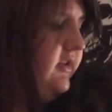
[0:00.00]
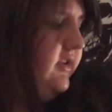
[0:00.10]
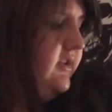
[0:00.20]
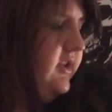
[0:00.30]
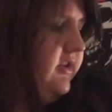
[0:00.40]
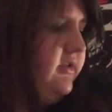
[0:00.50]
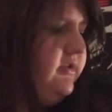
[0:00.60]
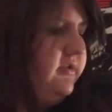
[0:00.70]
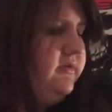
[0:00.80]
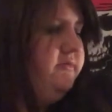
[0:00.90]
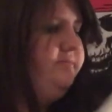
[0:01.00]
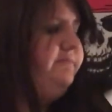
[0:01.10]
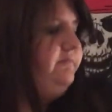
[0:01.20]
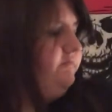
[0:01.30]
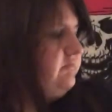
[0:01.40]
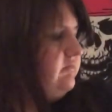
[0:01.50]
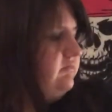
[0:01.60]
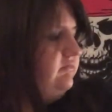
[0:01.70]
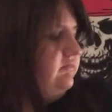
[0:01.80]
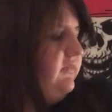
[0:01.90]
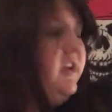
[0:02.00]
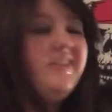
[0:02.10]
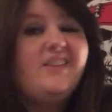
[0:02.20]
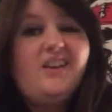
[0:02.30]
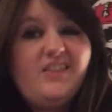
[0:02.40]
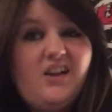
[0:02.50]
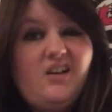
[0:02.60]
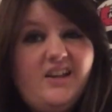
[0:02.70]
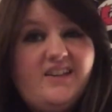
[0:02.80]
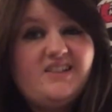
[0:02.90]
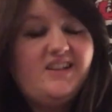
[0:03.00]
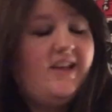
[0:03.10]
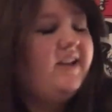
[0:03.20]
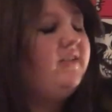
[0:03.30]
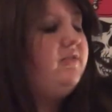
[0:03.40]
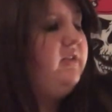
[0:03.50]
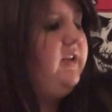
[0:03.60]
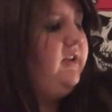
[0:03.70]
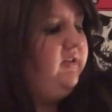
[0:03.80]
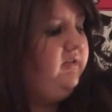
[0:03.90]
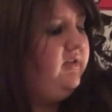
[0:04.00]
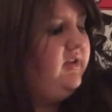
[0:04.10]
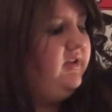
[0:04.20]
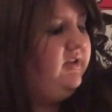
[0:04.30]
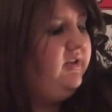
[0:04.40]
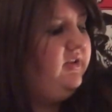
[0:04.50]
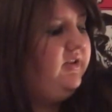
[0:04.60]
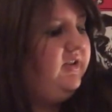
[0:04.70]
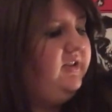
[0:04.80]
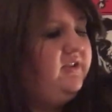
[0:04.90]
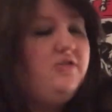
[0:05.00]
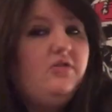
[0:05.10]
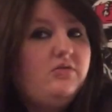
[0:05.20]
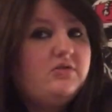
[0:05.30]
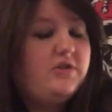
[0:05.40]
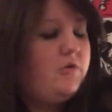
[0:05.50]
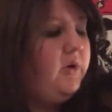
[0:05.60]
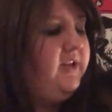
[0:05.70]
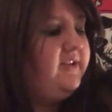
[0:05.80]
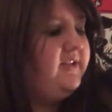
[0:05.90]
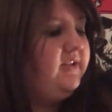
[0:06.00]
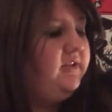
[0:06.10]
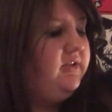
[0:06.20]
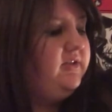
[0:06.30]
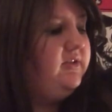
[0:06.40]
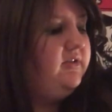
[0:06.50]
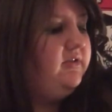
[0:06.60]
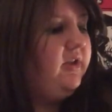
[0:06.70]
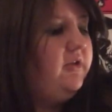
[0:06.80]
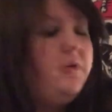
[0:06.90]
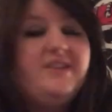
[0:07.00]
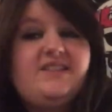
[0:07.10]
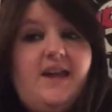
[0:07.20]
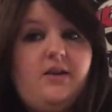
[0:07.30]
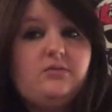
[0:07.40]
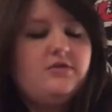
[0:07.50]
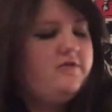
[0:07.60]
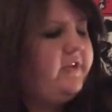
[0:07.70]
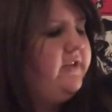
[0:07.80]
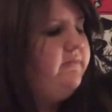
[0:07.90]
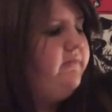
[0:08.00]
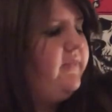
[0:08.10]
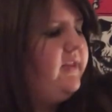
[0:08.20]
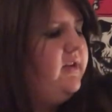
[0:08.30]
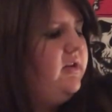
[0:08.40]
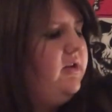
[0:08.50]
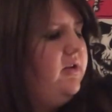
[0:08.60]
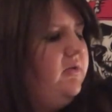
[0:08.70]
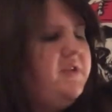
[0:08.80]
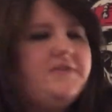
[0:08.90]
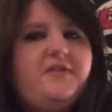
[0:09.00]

In total, the highest leg on here is New York to Queenstown, sorry, which is